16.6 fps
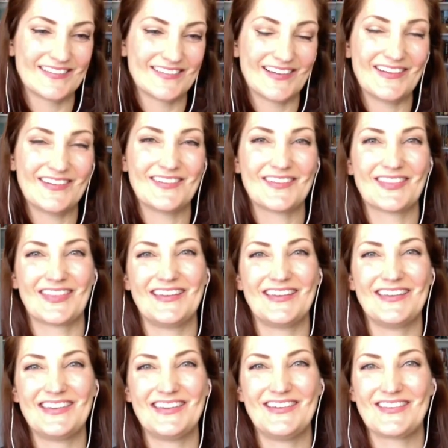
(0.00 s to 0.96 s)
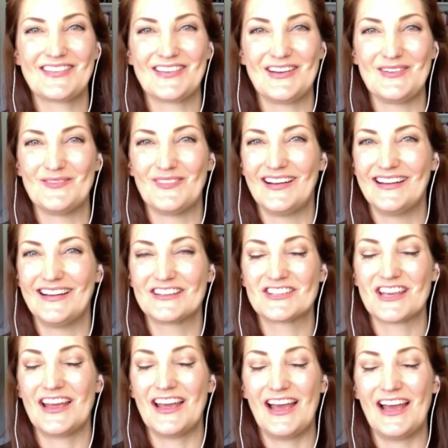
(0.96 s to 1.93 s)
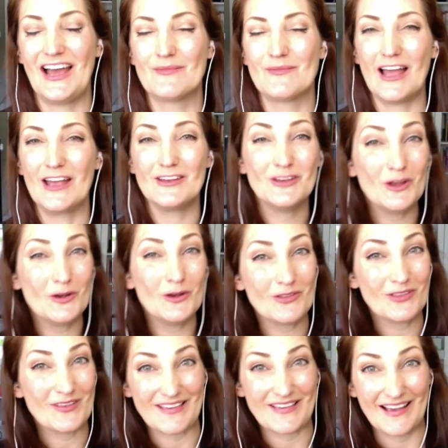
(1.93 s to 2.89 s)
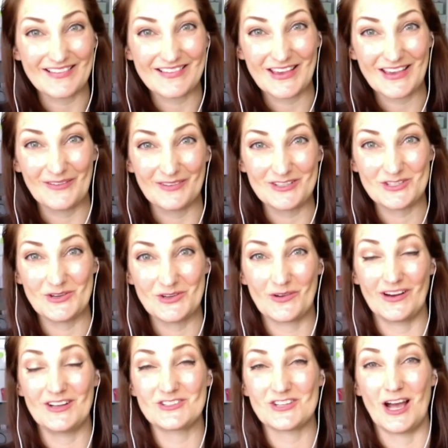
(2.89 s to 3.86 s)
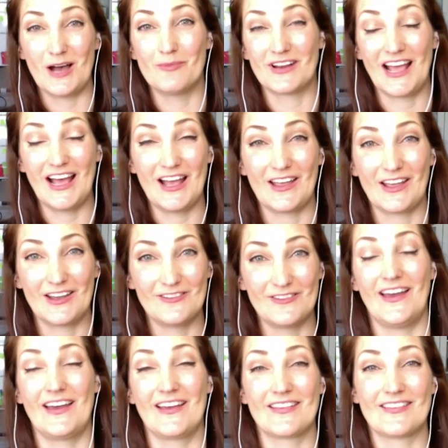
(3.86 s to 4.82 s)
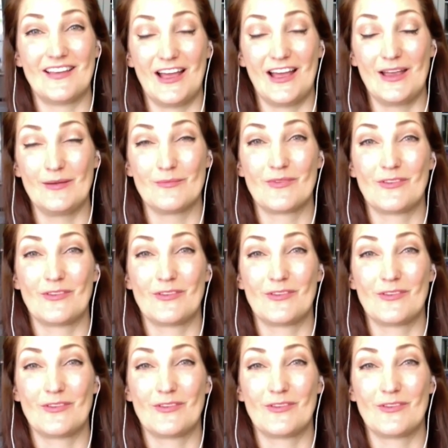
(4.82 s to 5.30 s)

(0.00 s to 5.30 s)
Oh, thank you so much. I knew that Saskia would do a great job, but I confess I am